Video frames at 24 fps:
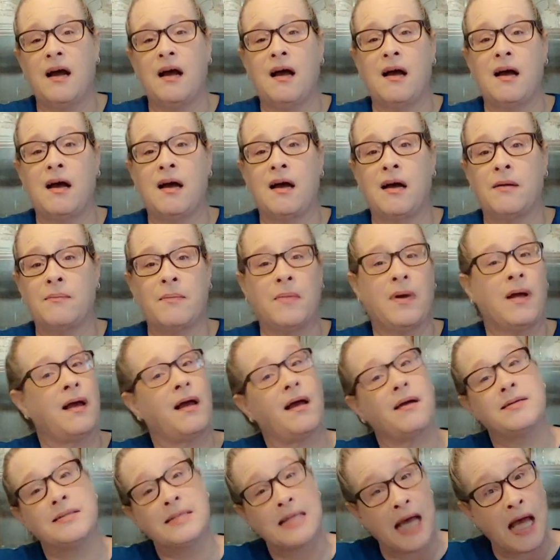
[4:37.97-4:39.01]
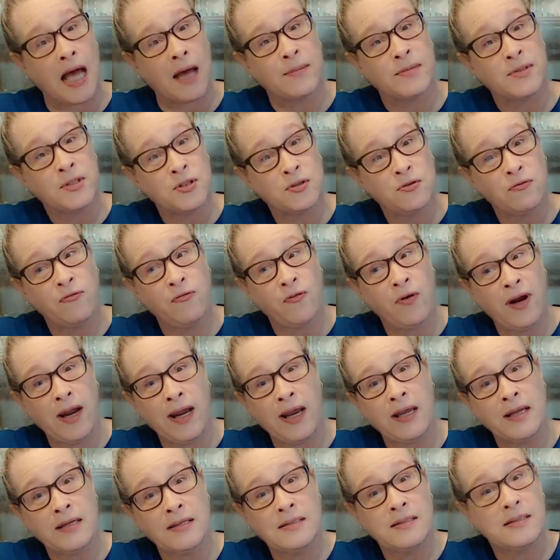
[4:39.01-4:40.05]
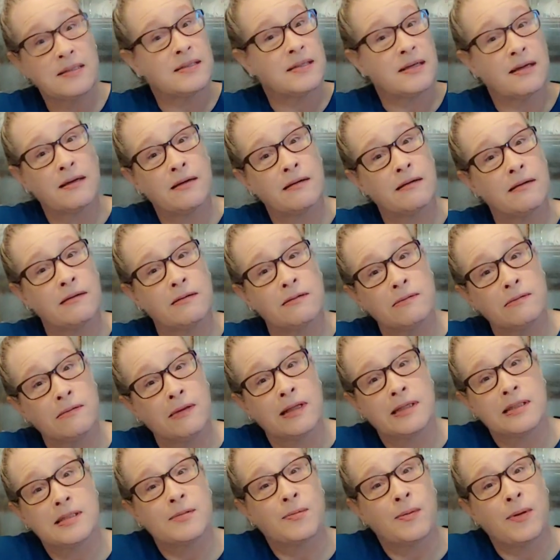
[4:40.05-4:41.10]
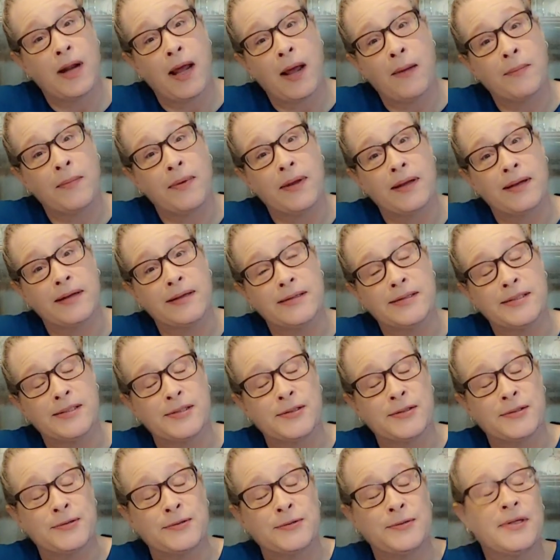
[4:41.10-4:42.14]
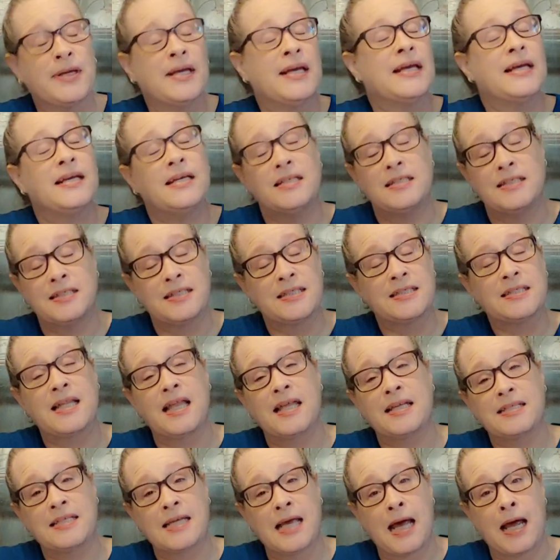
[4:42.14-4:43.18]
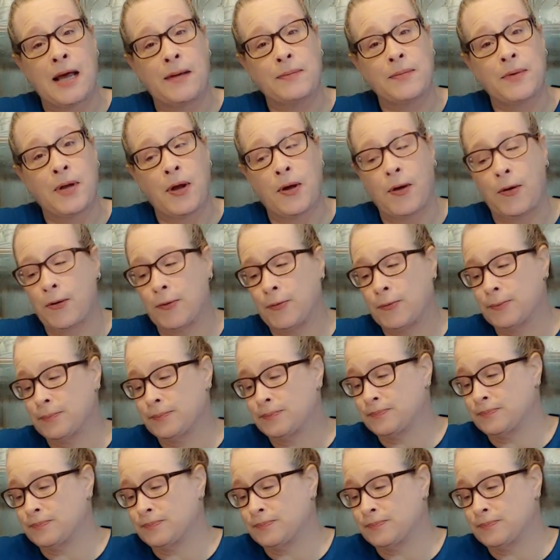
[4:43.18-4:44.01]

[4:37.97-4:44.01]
Time is your friend, so that's what I'm gonna do, is just let time go.